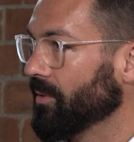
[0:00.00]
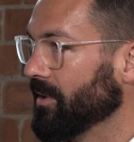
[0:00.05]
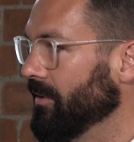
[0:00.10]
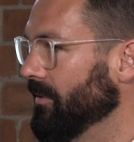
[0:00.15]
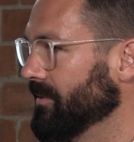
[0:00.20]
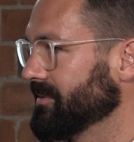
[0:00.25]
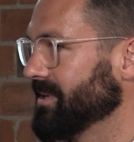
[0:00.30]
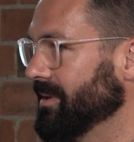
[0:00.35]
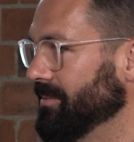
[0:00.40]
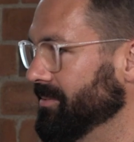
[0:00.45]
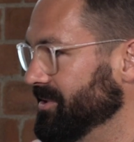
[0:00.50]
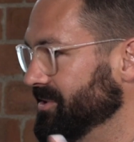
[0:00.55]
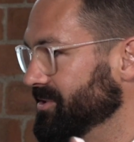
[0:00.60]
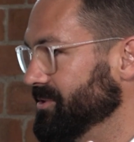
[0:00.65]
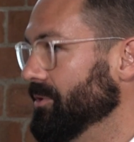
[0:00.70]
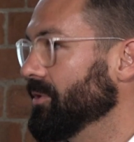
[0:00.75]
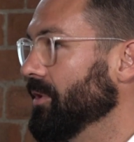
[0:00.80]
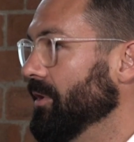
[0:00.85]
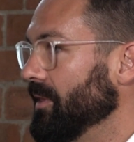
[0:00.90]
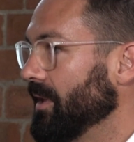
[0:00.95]
whether it's upwards
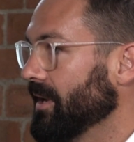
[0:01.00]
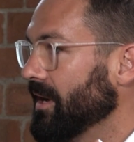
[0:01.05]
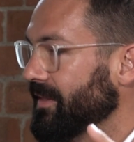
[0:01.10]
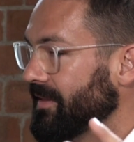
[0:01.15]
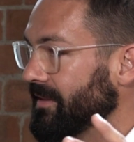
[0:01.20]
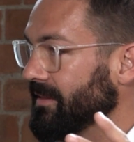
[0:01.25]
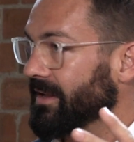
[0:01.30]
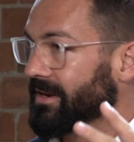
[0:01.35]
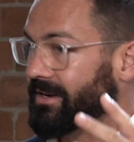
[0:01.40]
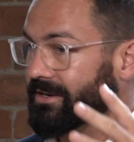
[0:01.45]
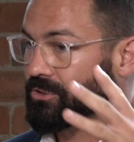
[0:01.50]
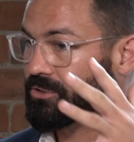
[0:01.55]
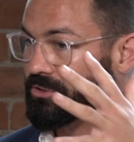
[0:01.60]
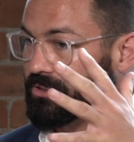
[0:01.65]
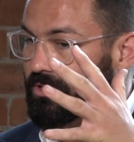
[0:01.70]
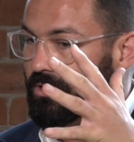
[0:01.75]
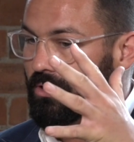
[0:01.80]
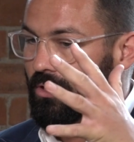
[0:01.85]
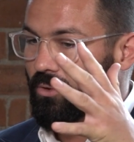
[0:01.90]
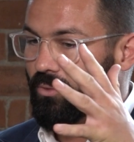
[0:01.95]
or not. I think London,
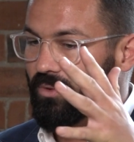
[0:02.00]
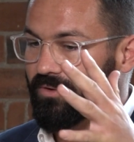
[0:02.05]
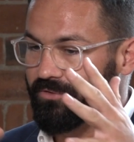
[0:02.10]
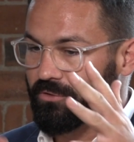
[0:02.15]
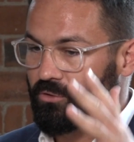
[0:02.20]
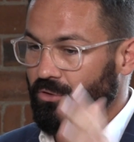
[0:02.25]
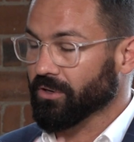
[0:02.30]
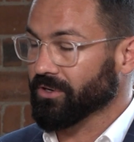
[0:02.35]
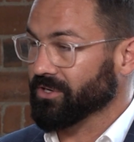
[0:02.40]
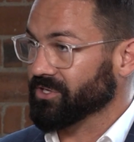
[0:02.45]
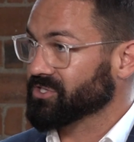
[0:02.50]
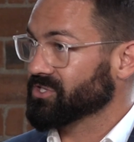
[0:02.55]
if you look at a